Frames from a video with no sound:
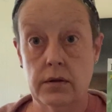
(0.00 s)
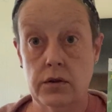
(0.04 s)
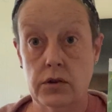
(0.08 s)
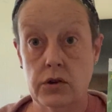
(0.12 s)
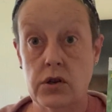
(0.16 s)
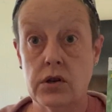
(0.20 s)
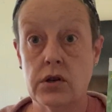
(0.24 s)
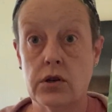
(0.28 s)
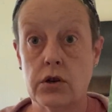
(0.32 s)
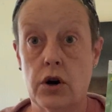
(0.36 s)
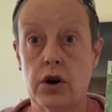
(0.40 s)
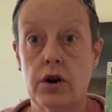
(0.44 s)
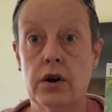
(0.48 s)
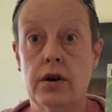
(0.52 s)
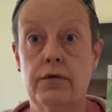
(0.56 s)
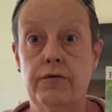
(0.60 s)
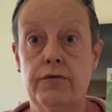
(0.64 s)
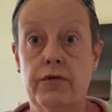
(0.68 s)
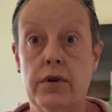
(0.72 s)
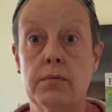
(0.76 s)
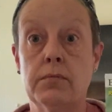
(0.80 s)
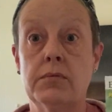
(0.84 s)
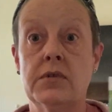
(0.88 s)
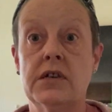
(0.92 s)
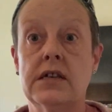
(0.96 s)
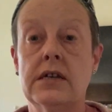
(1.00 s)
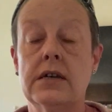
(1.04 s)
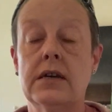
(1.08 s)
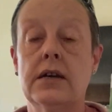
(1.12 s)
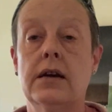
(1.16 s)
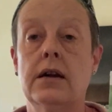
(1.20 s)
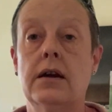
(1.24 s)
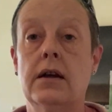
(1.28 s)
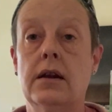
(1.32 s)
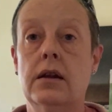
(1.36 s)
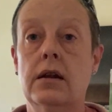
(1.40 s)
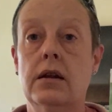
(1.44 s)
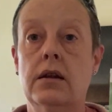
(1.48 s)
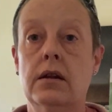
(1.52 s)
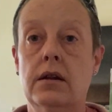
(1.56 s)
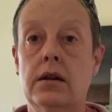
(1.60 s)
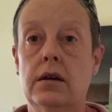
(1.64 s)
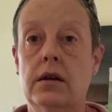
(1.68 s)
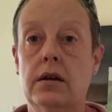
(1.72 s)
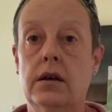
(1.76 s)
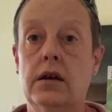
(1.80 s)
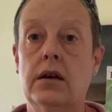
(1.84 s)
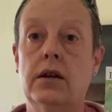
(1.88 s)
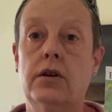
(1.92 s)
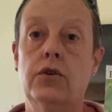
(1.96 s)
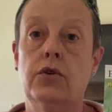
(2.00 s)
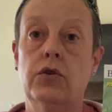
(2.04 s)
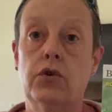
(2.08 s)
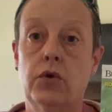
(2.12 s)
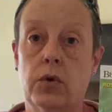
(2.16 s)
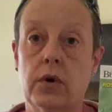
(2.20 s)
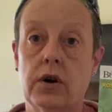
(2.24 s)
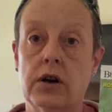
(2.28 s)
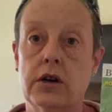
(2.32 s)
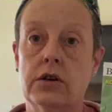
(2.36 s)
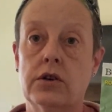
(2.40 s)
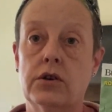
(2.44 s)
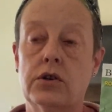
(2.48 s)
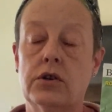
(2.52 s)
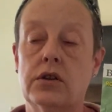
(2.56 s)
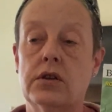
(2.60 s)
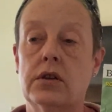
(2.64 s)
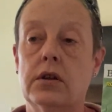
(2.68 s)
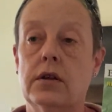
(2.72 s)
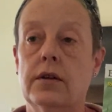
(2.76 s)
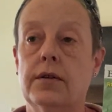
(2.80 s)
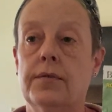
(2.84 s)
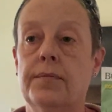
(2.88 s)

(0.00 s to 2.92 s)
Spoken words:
started from seed indoors.